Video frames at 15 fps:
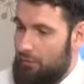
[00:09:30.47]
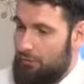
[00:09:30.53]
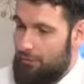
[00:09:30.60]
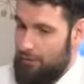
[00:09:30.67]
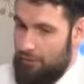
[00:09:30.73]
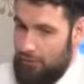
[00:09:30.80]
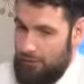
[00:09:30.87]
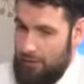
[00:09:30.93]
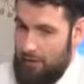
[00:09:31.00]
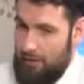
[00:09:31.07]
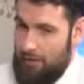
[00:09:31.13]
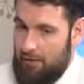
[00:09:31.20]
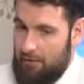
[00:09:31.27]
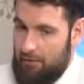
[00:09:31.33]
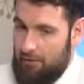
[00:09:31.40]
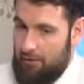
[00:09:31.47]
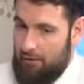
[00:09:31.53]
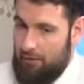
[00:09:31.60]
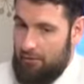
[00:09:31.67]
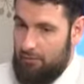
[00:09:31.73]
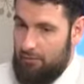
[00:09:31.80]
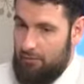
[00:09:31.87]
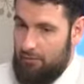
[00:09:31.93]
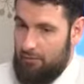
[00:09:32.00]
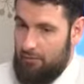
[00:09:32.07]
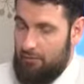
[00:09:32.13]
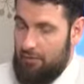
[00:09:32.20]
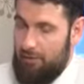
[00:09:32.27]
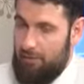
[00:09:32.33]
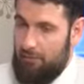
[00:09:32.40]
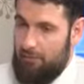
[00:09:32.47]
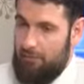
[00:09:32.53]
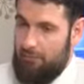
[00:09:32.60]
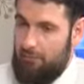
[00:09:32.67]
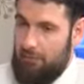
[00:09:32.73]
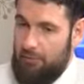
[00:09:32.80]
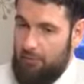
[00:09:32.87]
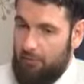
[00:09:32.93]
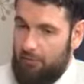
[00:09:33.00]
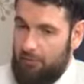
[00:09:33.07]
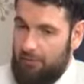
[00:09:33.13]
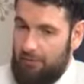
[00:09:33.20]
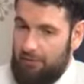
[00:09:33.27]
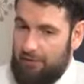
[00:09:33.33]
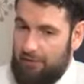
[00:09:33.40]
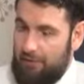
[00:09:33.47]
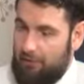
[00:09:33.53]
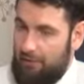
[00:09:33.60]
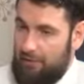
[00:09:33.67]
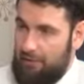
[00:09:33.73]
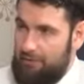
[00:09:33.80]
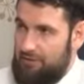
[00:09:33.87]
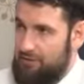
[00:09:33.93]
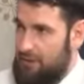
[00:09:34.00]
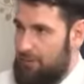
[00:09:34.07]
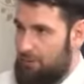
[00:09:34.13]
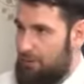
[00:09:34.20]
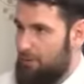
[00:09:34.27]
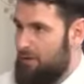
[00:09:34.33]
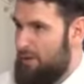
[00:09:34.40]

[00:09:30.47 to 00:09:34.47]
with the Quran, many people think that, okay, it's the same thing.